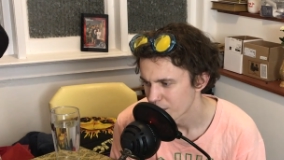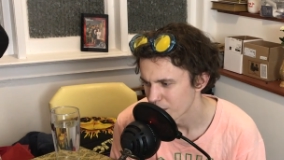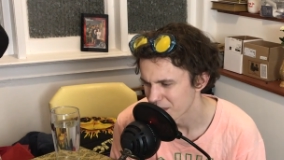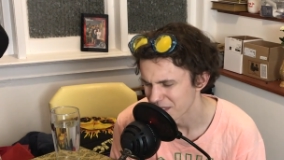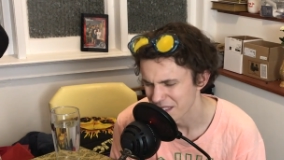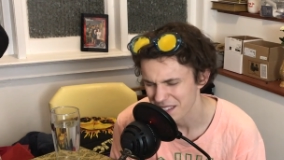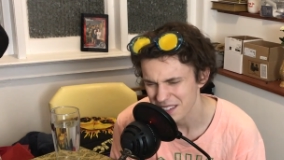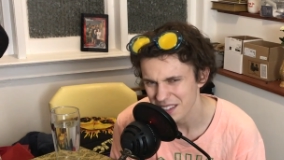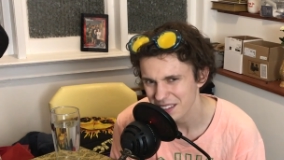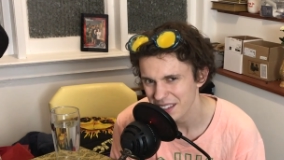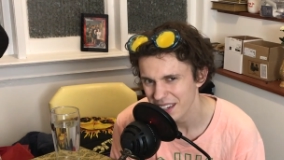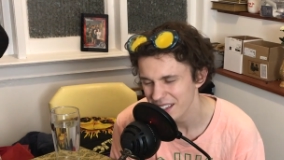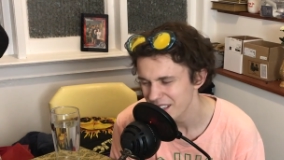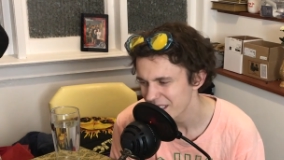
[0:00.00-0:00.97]
But
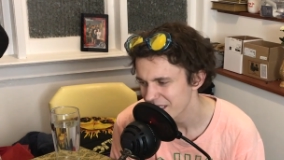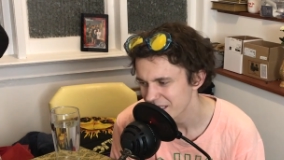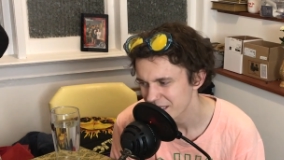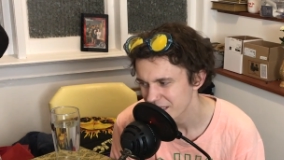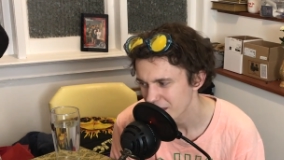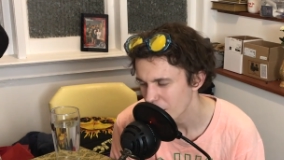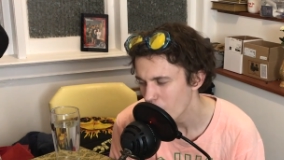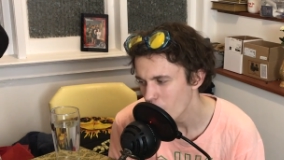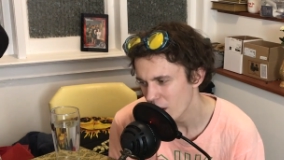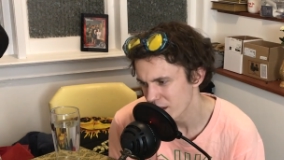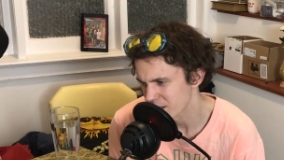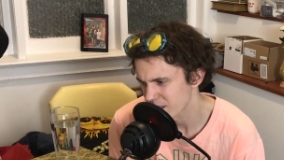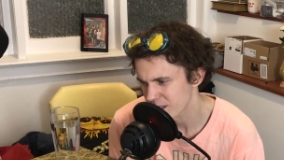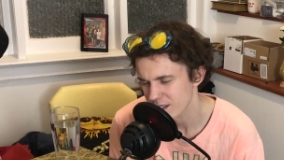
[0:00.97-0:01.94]
Disneyland, go
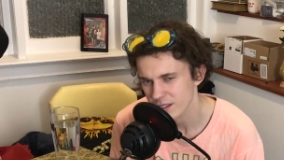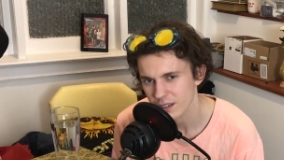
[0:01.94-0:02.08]
once.